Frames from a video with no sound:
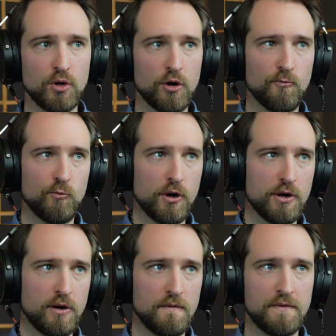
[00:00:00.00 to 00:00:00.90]
on one
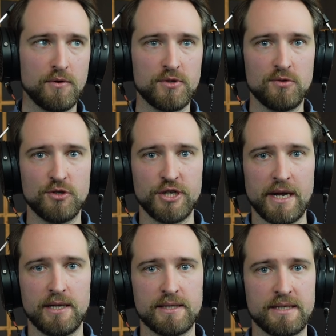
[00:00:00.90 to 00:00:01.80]
of those 2
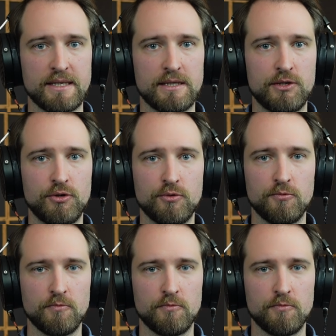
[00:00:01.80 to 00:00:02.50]
channels is to